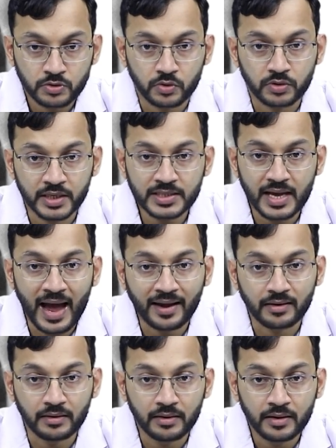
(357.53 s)
So this
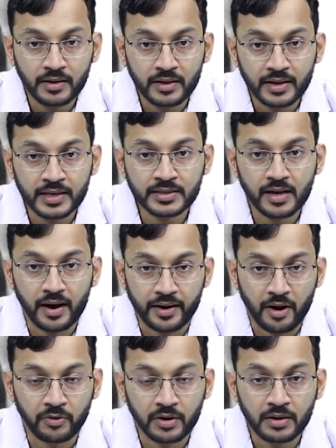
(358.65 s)
angle is
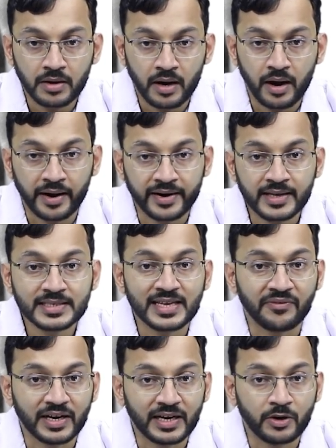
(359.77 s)
around
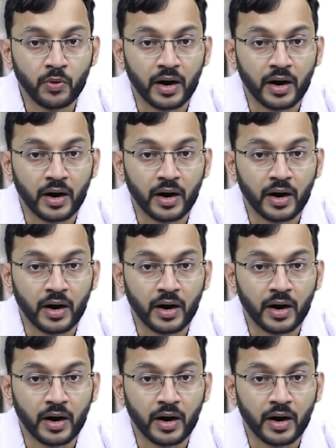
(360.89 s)
170 to